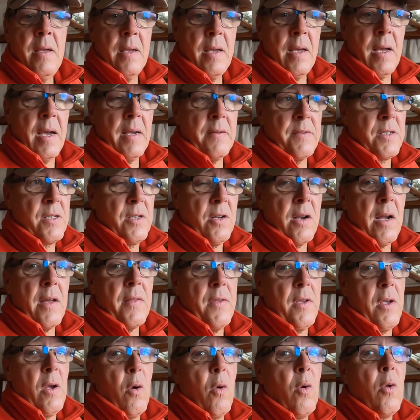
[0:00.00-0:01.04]
I've still got
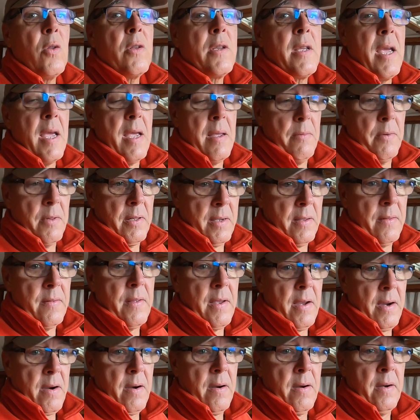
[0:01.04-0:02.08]
the old cable in
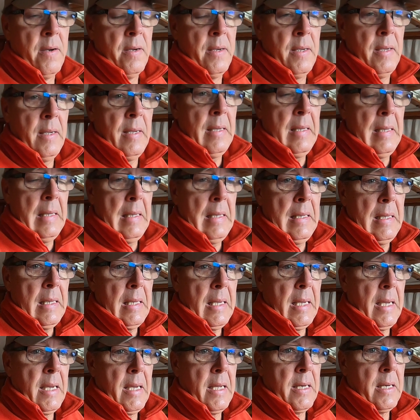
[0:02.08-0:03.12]
there,
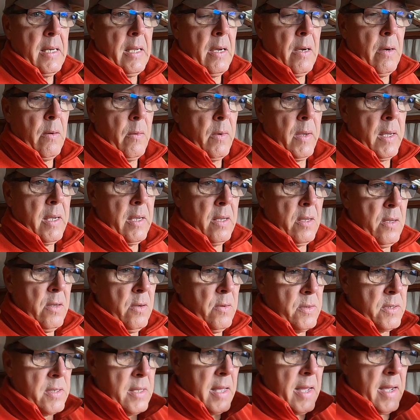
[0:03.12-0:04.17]
and we can
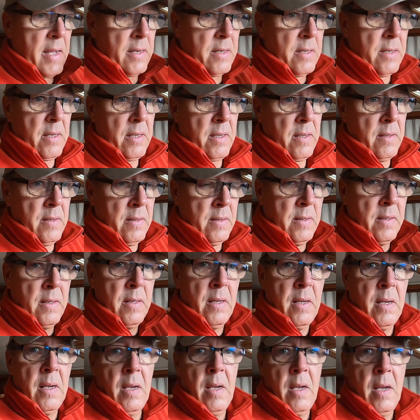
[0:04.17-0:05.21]
use that to
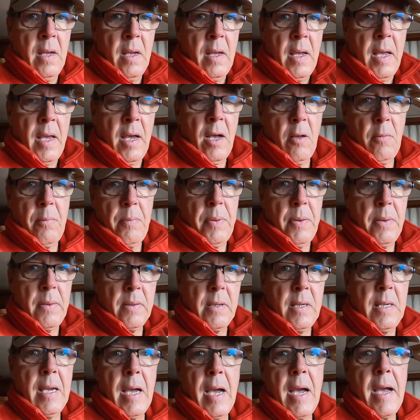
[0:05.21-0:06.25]
help
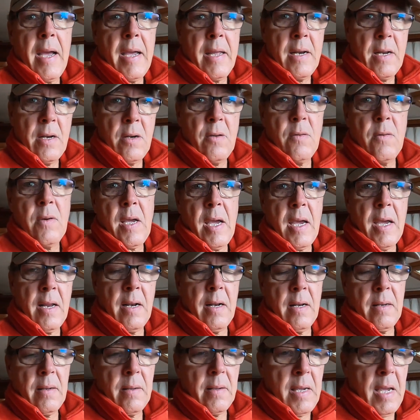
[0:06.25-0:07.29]
guide a new
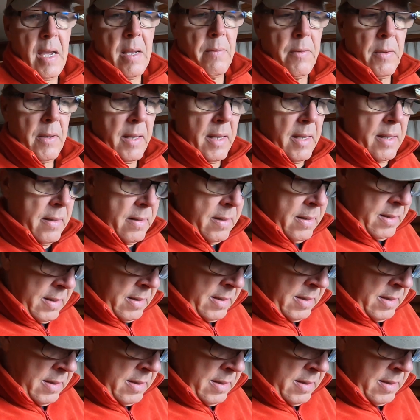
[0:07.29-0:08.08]
cable in,